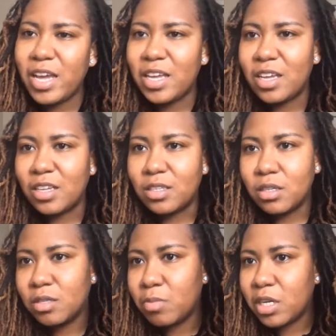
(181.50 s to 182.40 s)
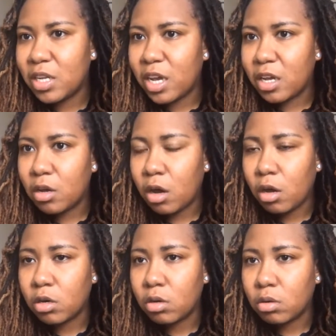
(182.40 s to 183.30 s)
is? It's Monday. Hold
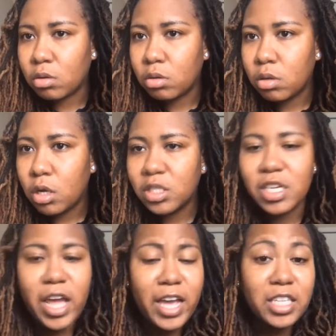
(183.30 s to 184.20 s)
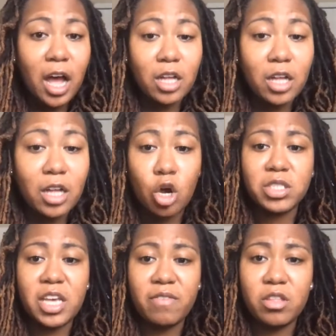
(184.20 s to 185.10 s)
on. Today is October
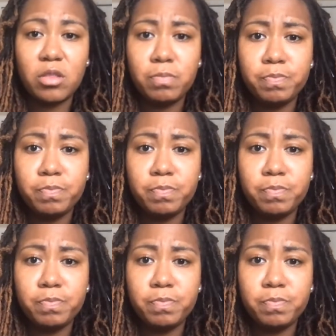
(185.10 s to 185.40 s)
7th,